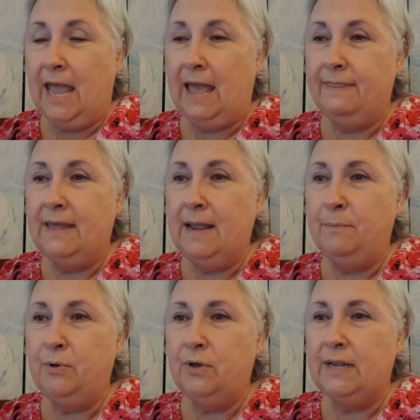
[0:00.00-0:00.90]
And then I
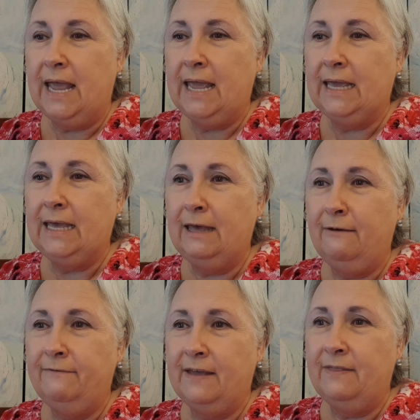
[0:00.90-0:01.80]
put a
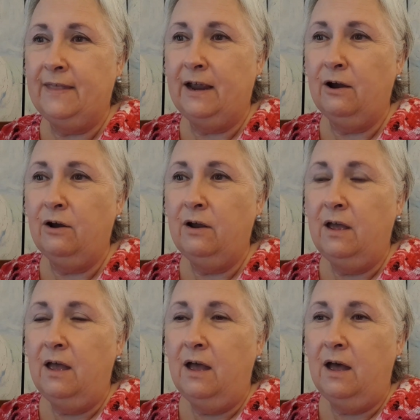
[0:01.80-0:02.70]
GIF in there,
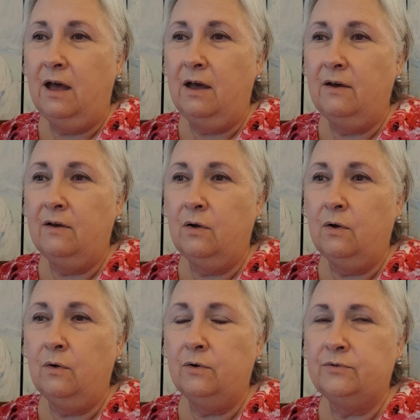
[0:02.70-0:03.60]

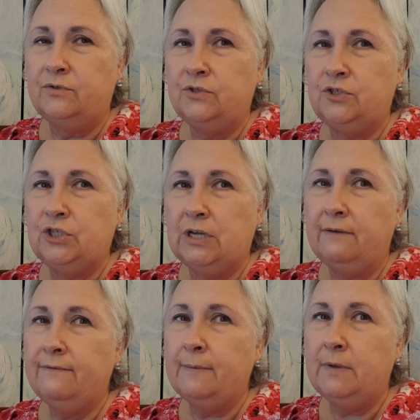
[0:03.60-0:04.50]
or
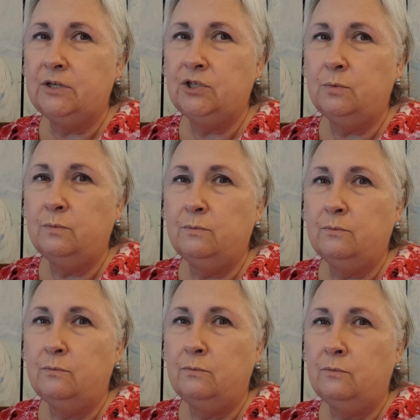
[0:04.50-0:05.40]
GIF, I'm not sure
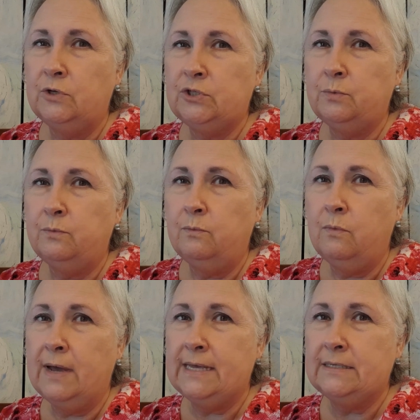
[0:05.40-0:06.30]
which
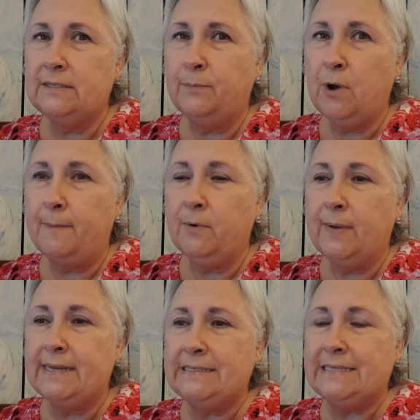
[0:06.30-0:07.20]
way is the proper
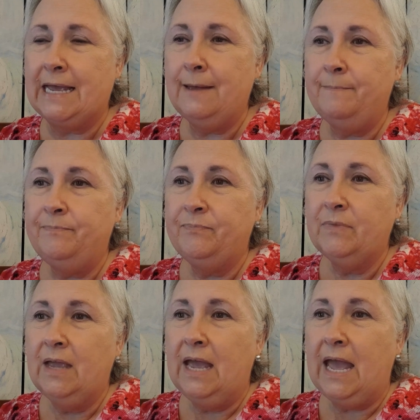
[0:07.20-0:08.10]
way to say it.
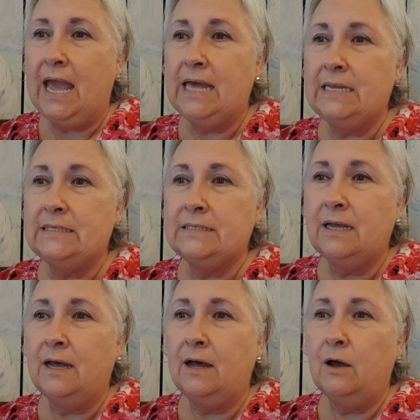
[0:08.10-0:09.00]
And it's
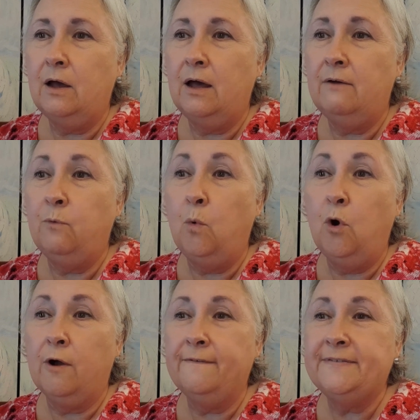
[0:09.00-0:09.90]
of
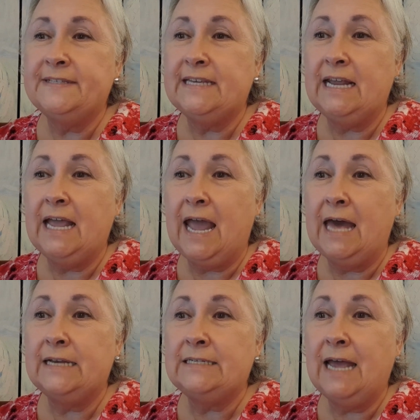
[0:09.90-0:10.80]
Worf sitting
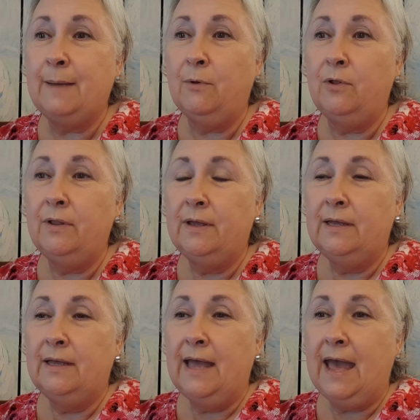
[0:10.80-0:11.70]
at a table
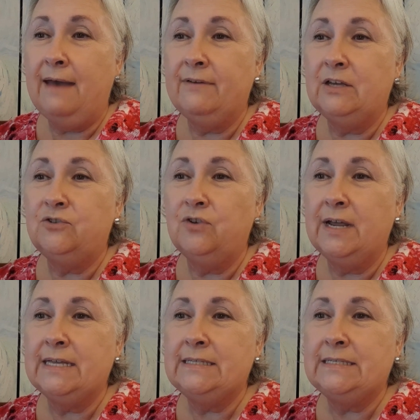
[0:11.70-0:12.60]
having a drink and